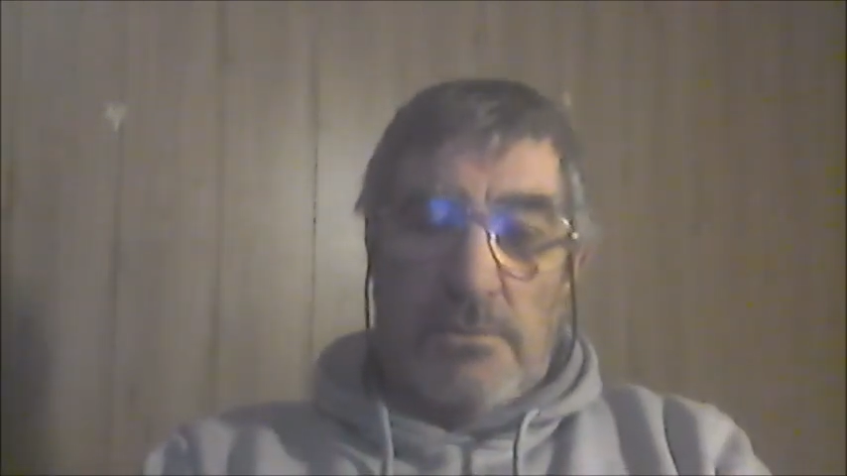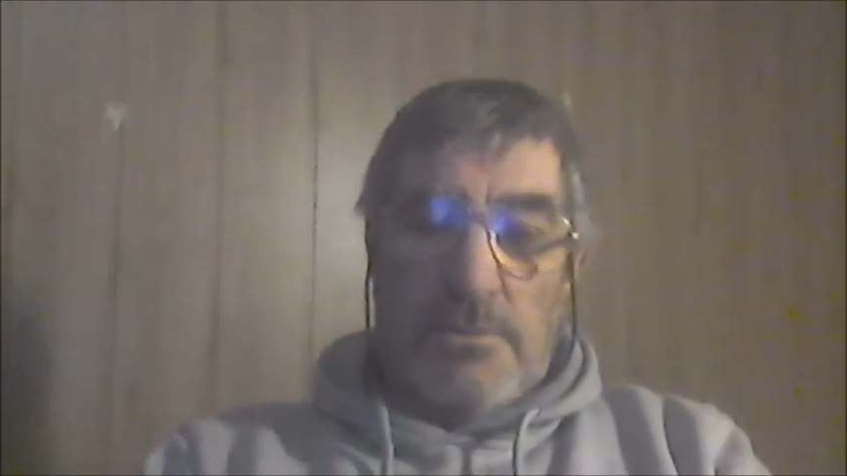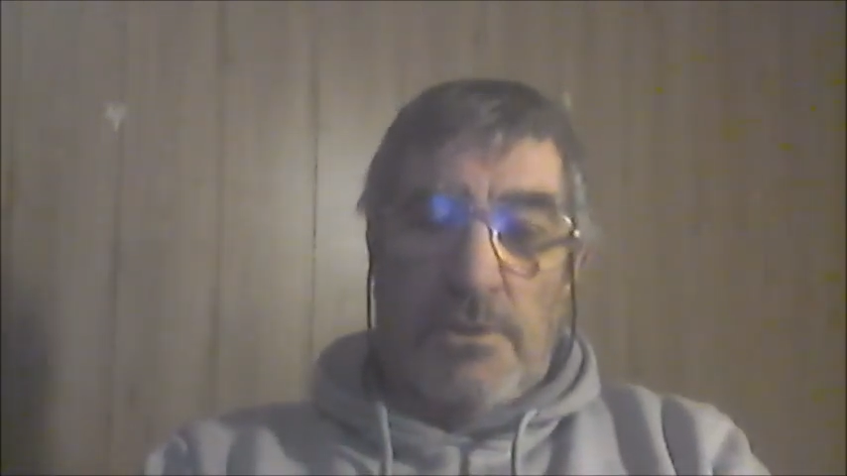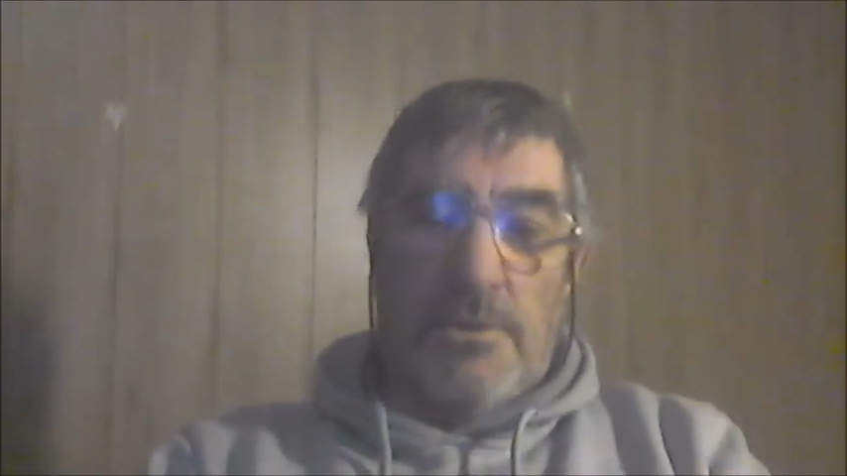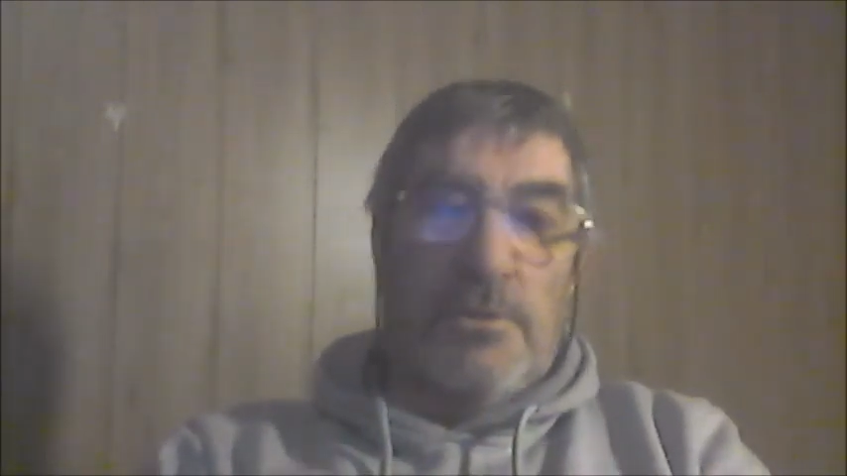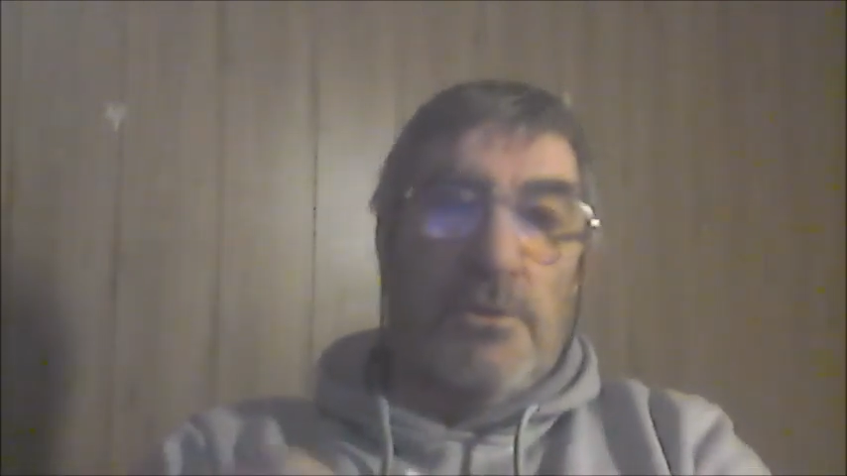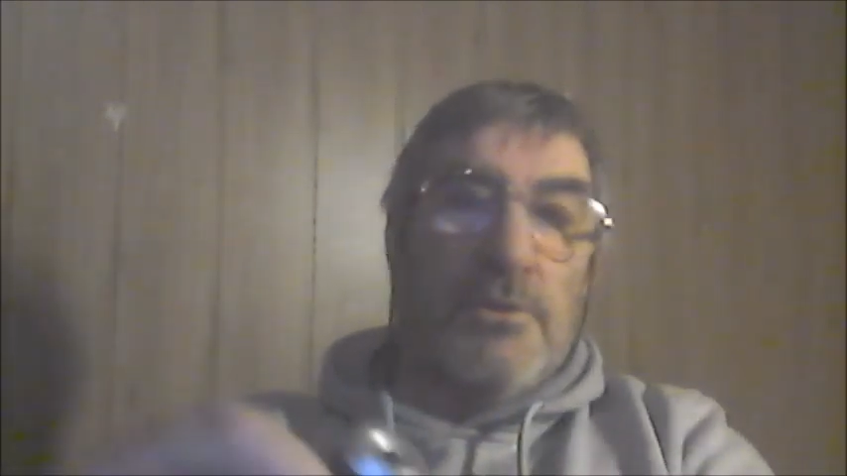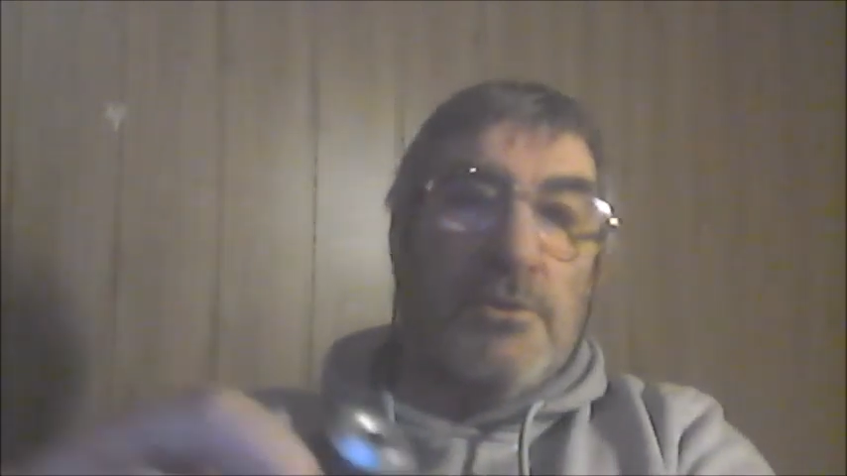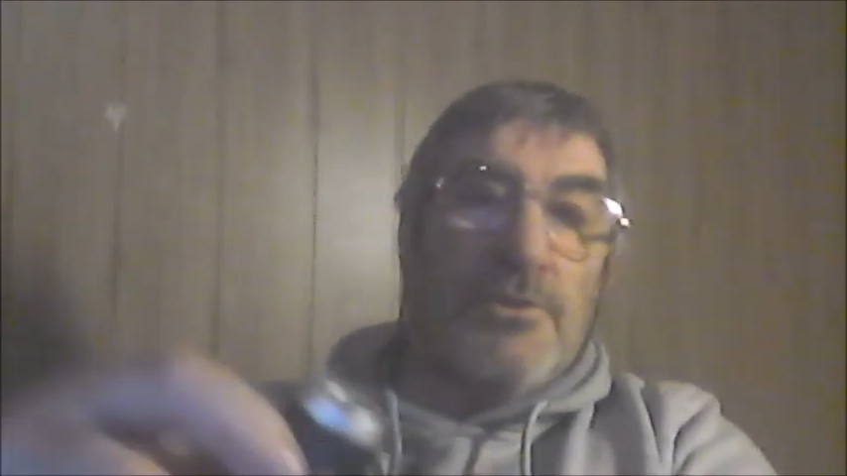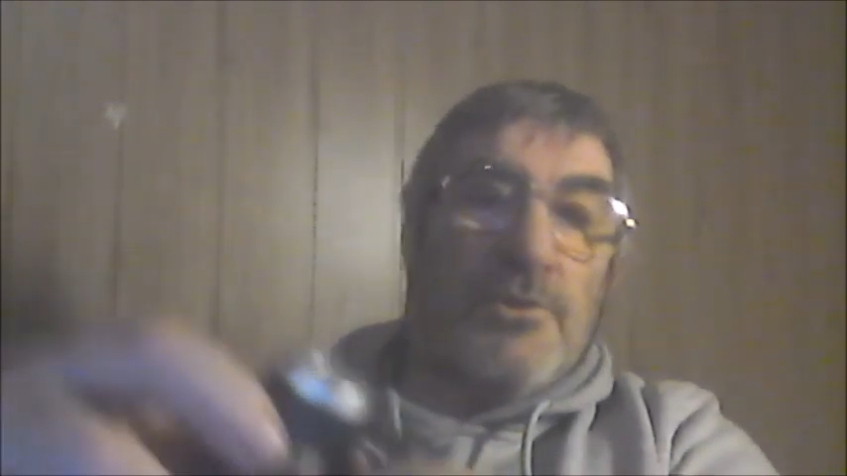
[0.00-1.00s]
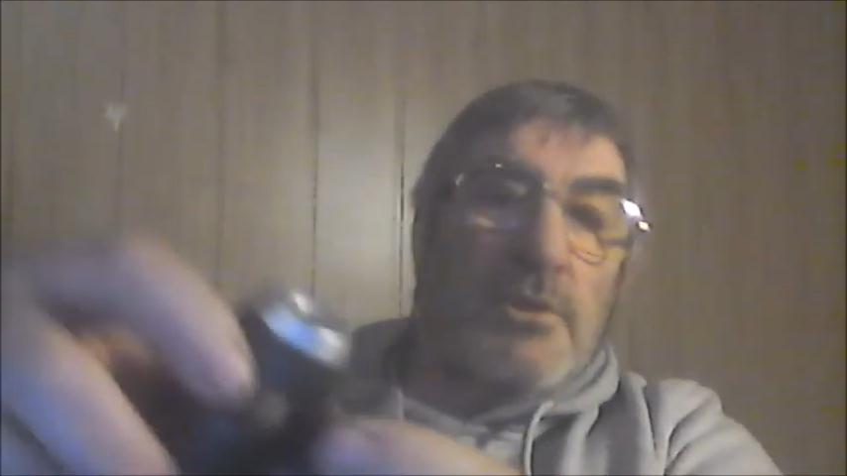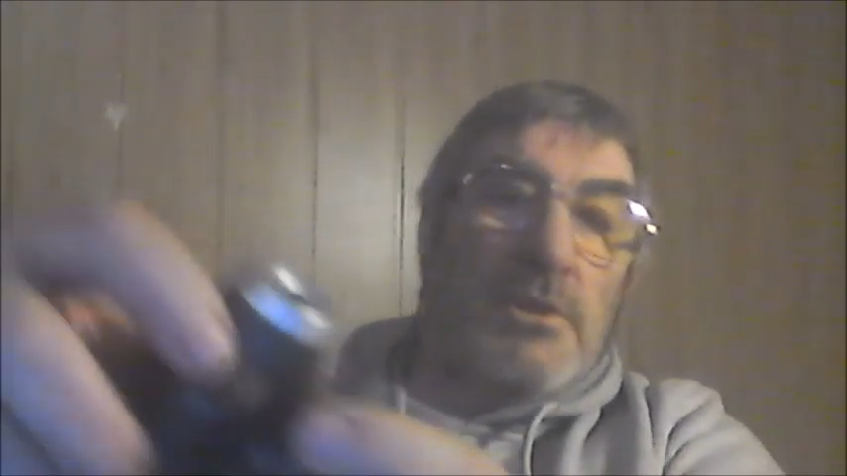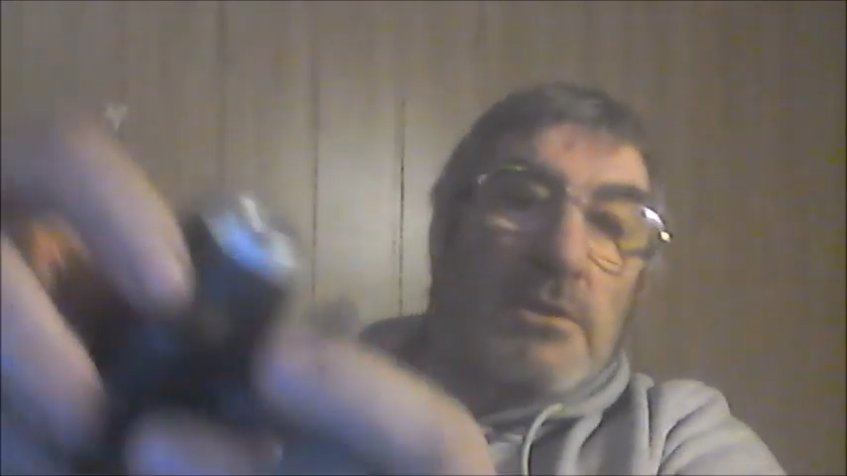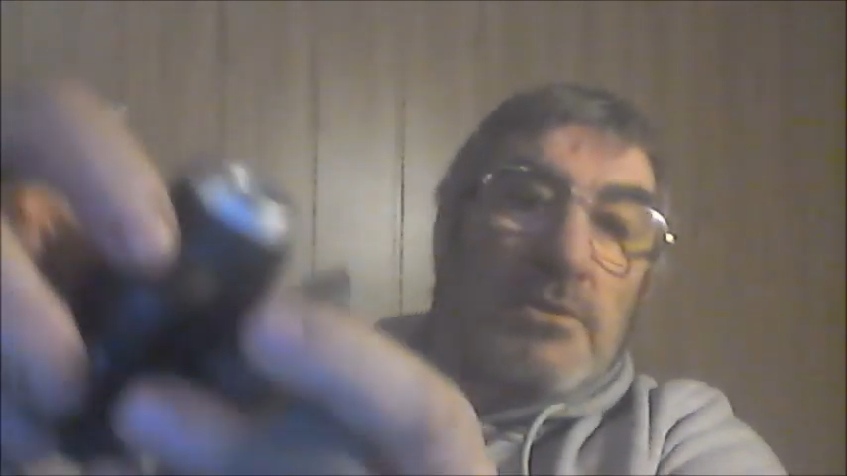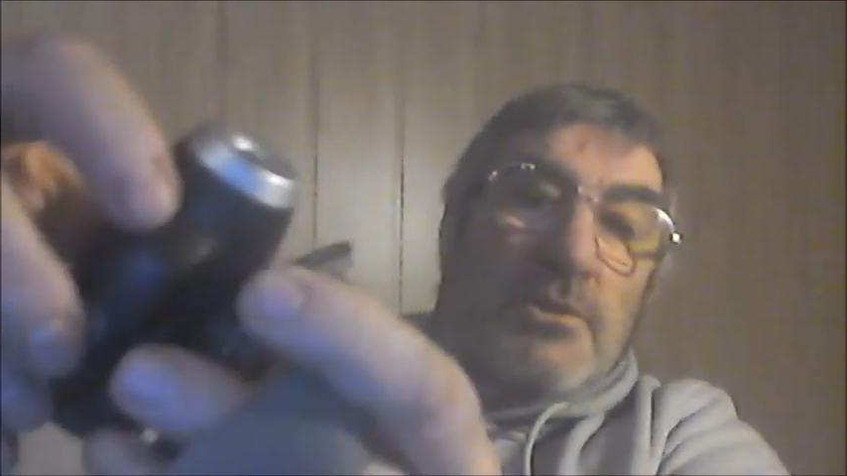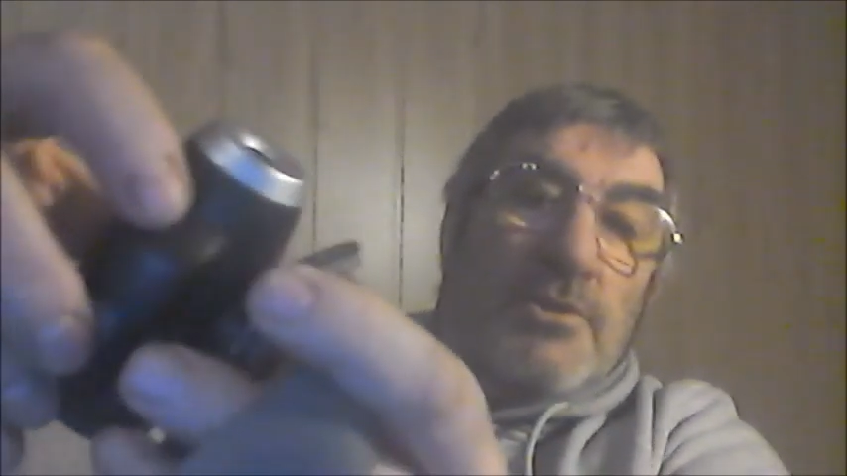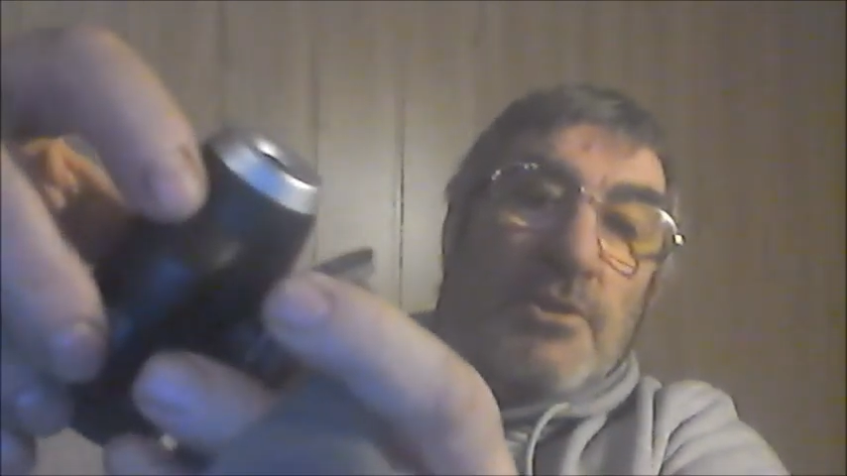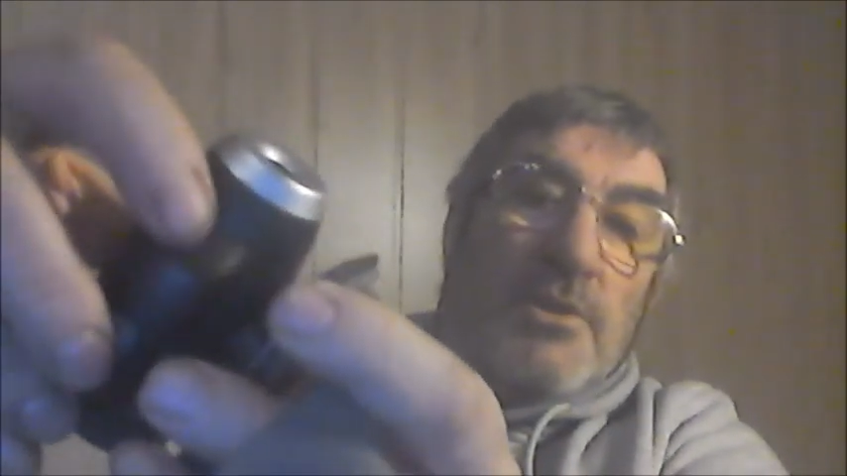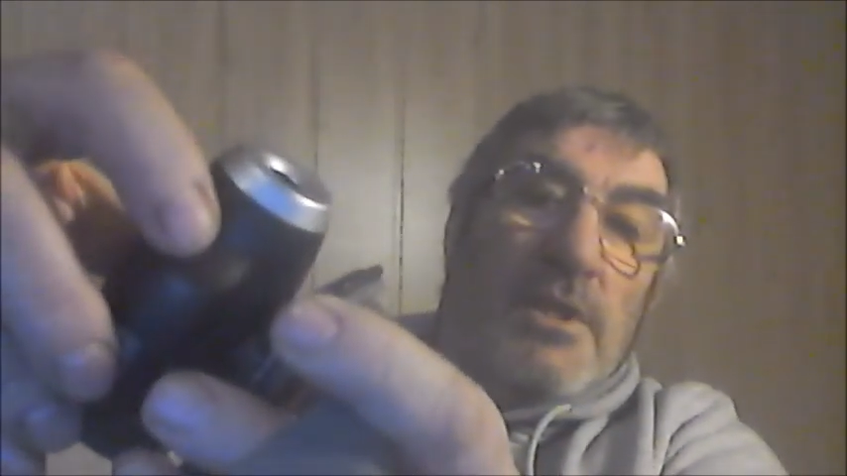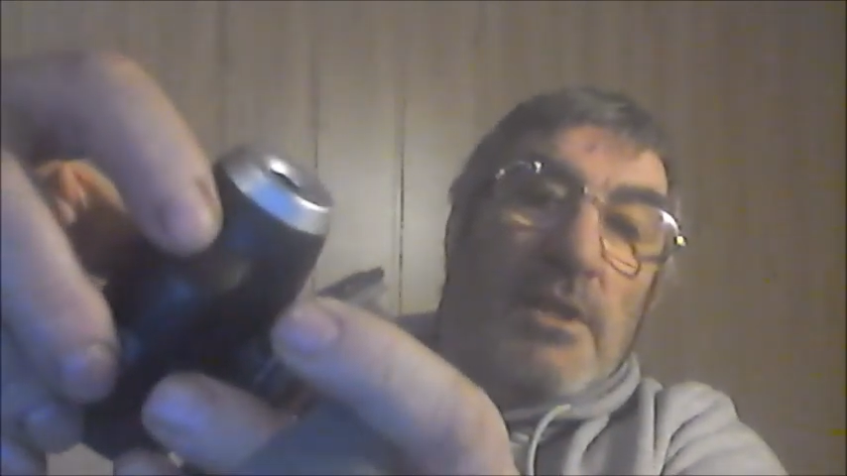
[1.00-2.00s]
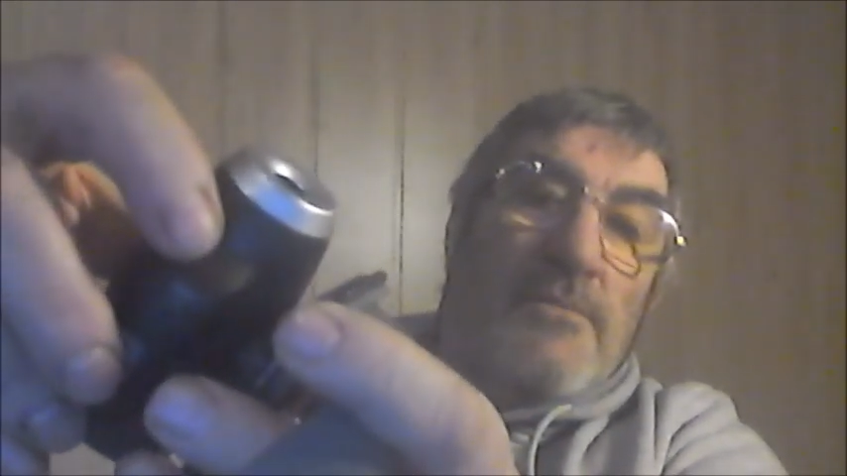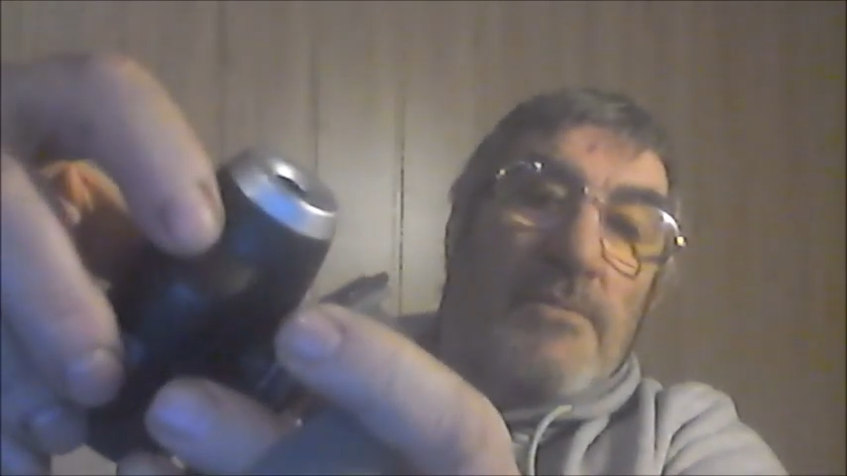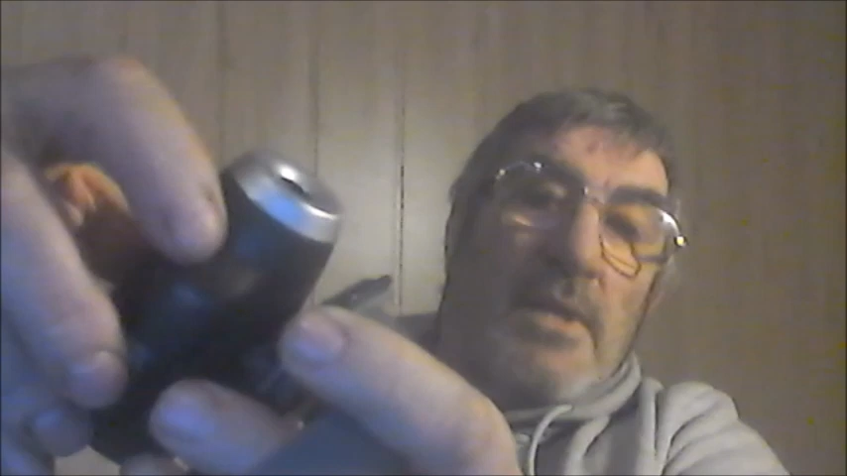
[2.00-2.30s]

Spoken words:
you can see just there